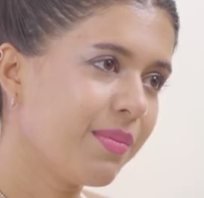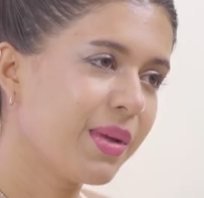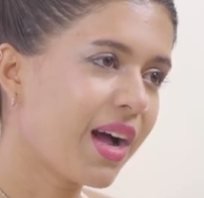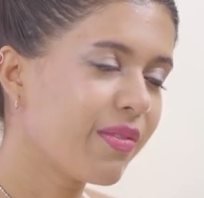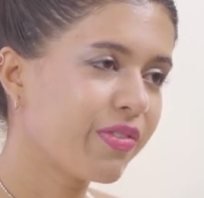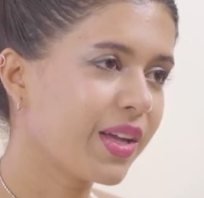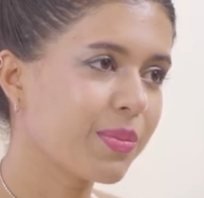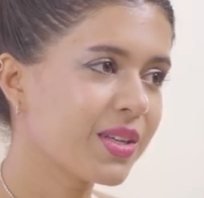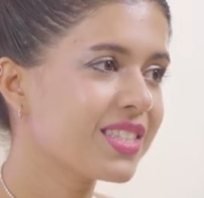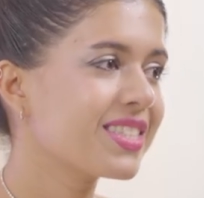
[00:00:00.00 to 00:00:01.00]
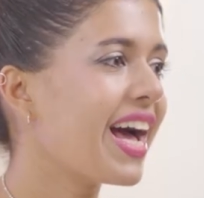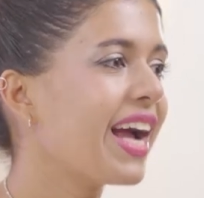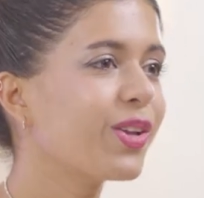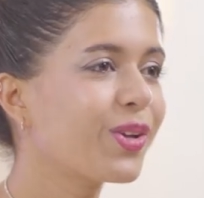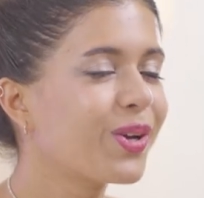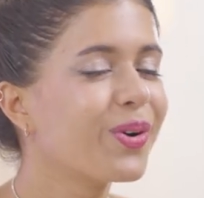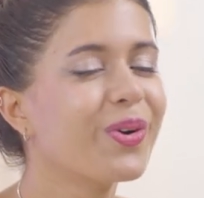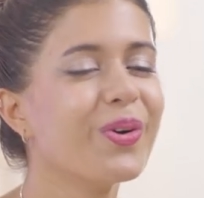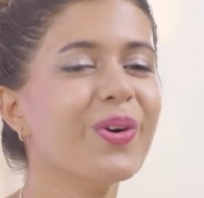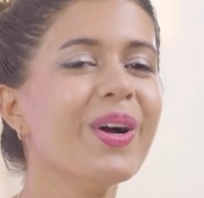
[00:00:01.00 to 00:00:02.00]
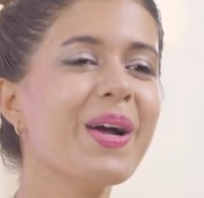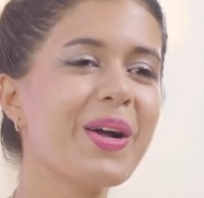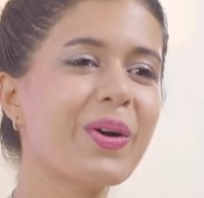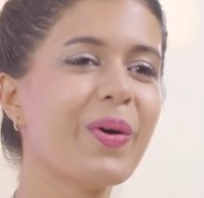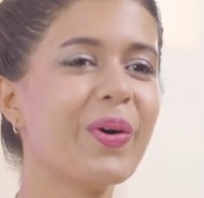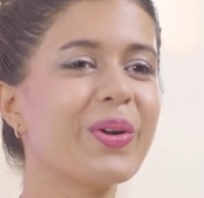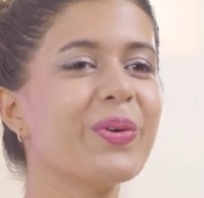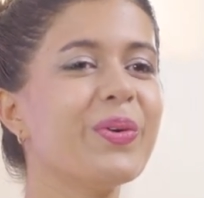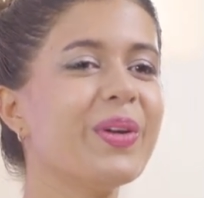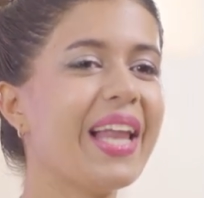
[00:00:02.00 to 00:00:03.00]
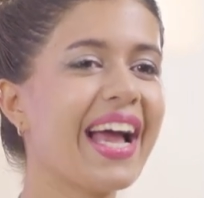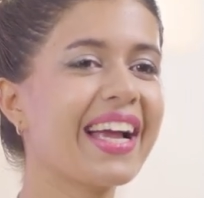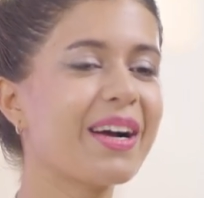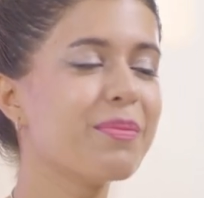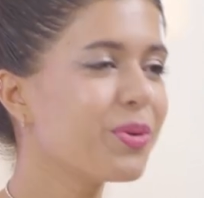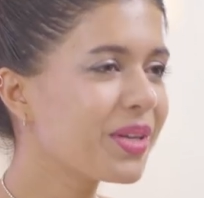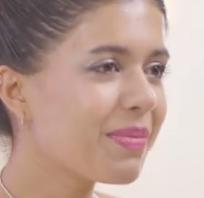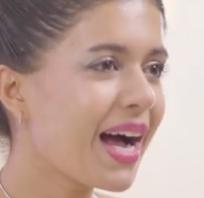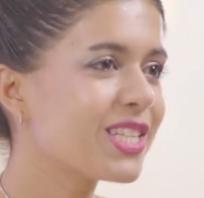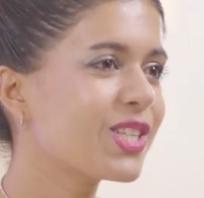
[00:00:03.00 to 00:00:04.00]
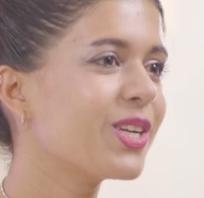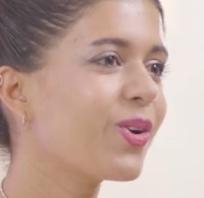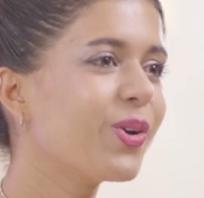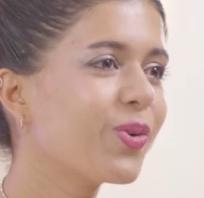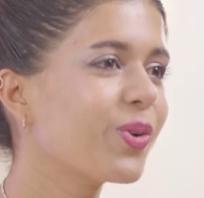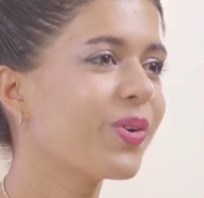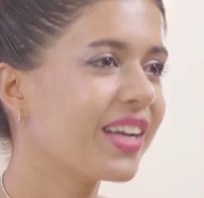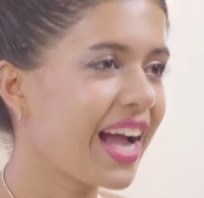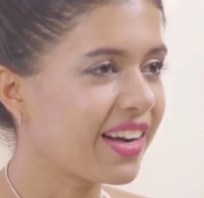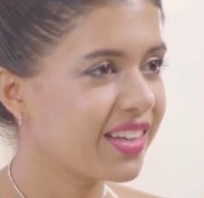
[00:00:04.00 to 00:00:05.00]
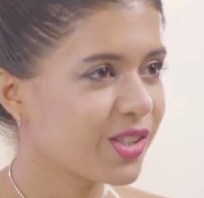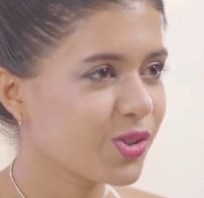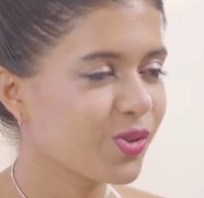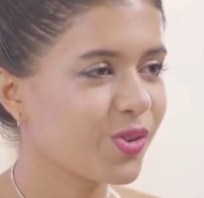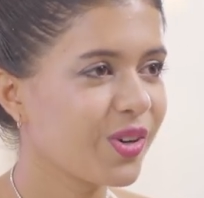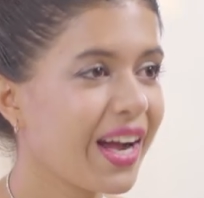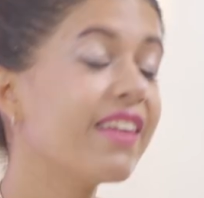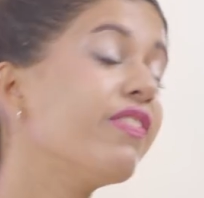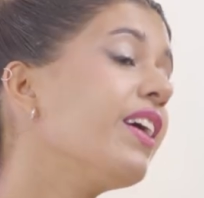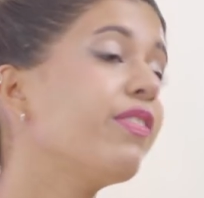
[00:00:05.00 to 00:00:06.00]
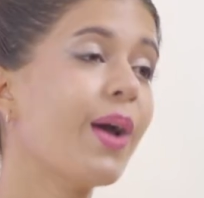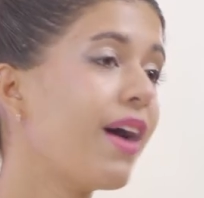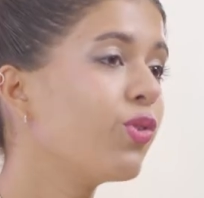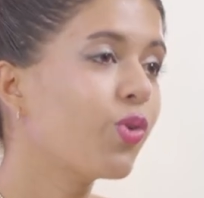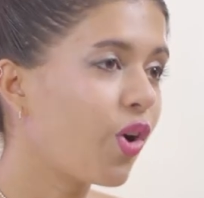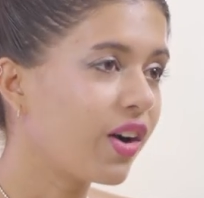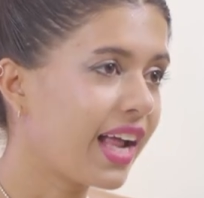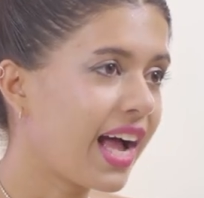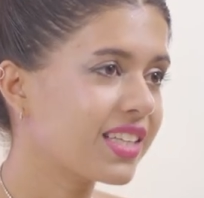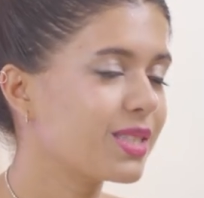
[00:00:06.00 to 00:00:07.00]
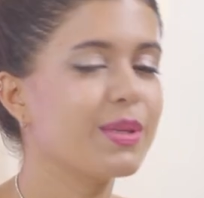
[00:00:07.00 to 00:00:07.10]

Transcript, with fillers: become famous, either you go to like a beauty pageant or you go to a reality show, if, if you have no contacts